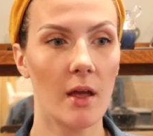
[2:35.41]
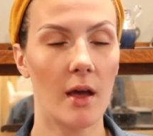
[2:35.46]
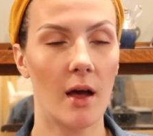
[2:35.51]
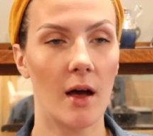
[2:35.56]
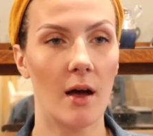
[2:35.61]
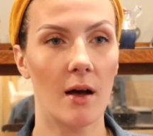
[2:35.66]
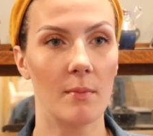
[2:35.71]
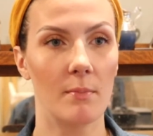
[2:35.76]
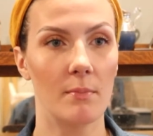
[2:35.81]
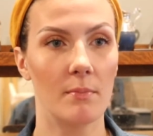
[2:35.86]

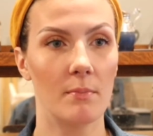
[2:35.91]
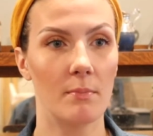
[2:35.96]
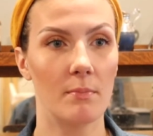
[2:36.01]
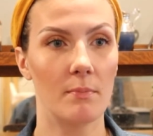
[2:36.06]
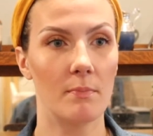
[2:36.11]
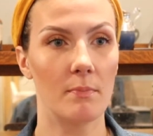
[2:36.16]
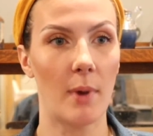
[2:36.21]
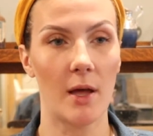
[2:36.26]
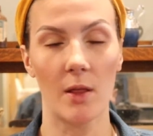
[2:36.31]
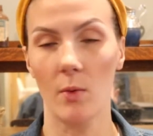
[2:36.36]
Um,
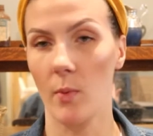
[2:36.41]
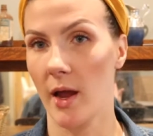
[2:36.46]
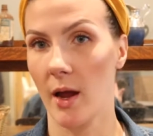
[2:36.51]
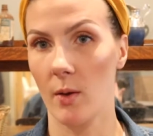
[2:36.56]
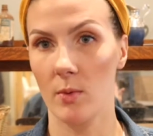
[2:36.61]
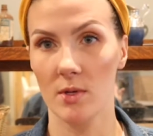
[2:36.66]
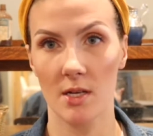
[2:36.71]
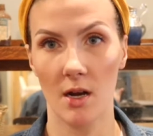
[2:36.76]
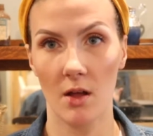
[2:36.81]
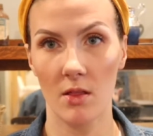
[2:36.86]
by the way, I
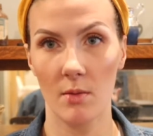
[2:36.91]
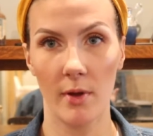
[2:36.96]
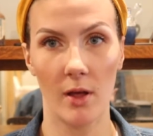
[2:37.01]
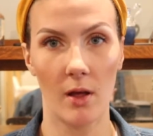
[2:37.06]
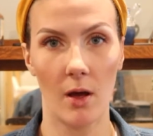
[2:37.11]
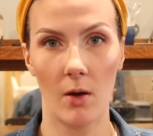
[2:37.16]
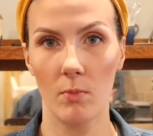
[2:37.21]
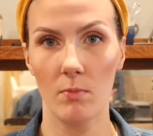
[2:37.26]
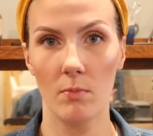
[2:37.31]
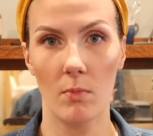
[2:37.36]
wasn't on the pill.
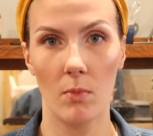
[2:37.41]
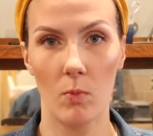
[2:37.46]
I